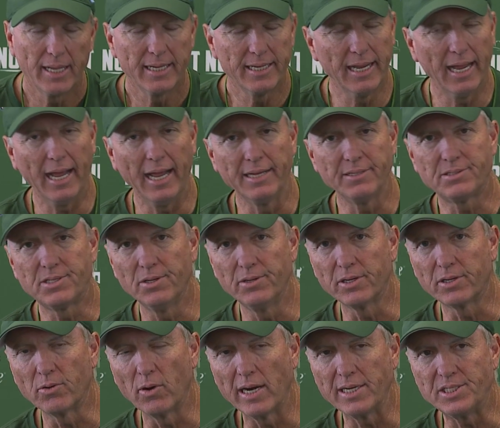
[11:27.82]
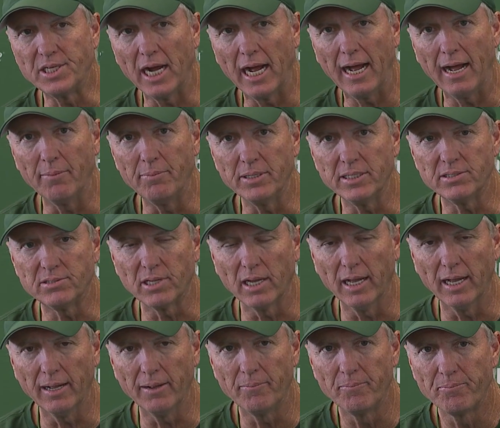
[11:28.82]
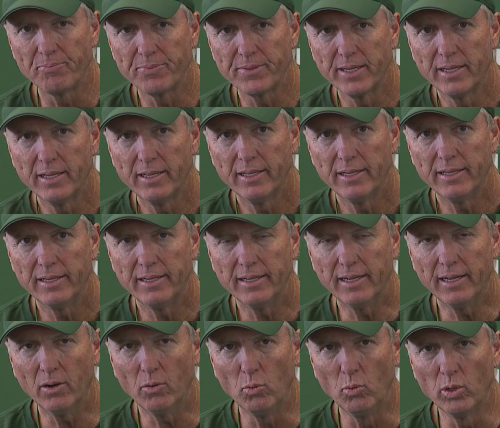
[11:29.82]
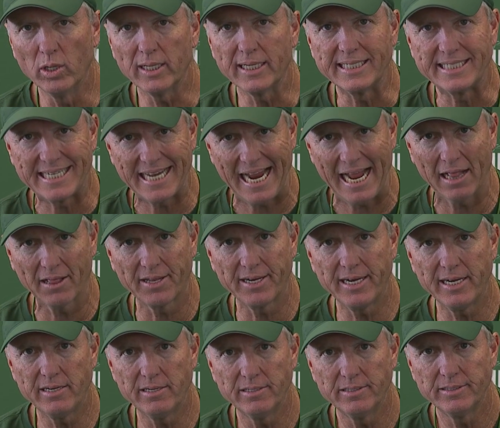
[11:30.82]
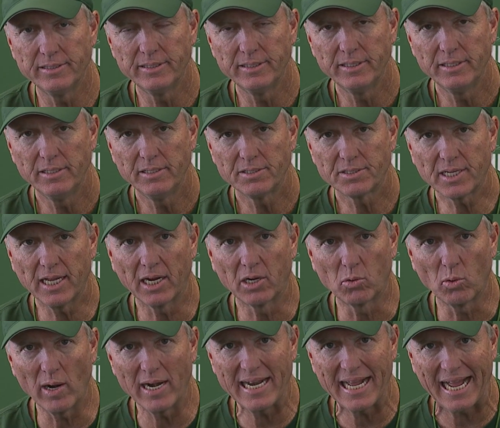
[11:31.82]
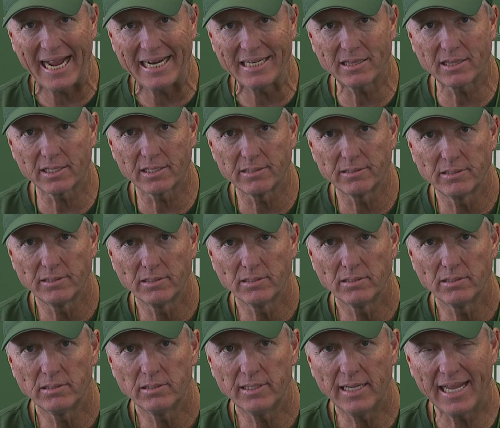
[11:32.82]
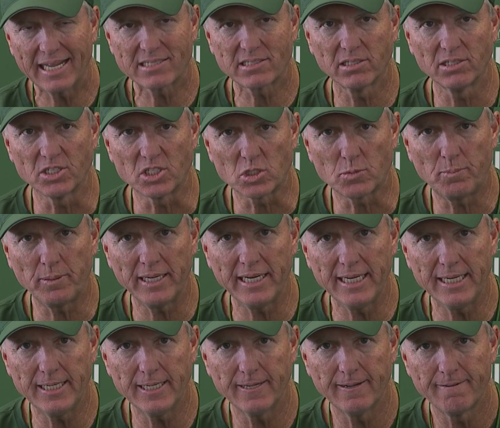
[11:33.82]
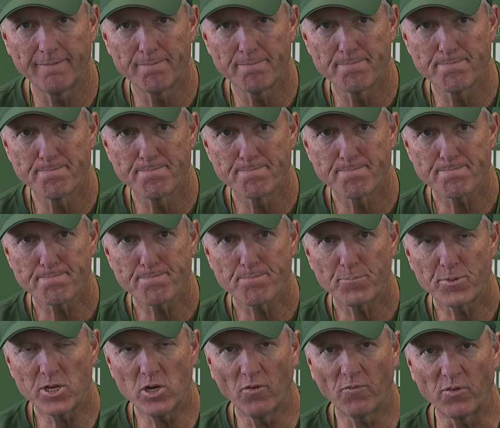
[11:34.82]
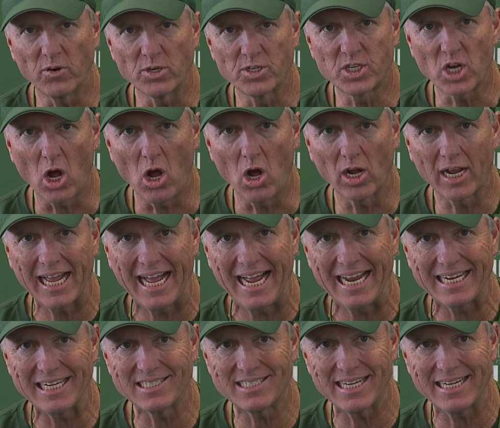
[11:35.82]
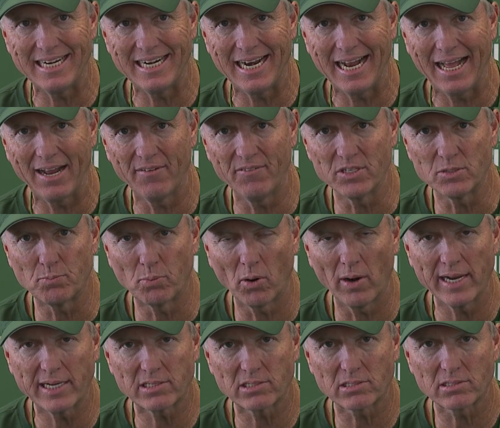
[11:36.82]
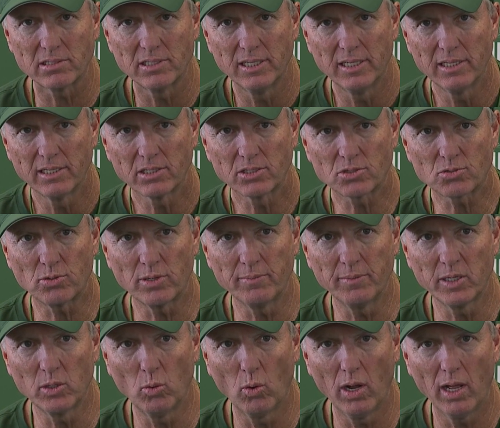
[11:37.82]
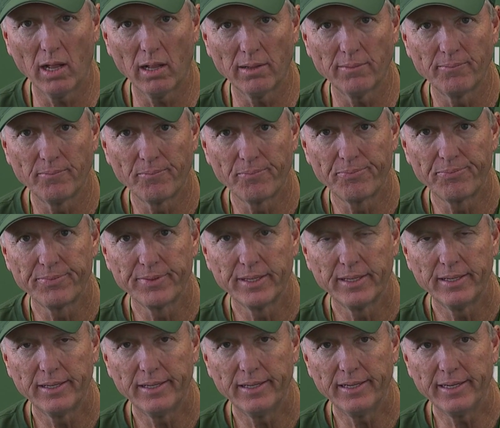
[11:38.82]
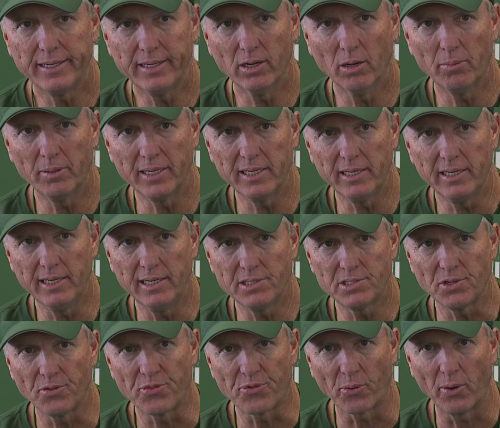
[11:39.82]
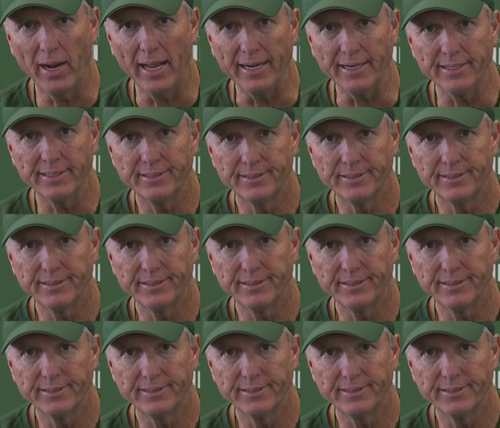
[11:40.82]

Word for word: Yeah, he's doing a great job. He's uh, uh, really talented. He's got great height, excellent speed. You know, for a tall guy, gets in and out of his breaks extremely well. You know, but he, he's a threat.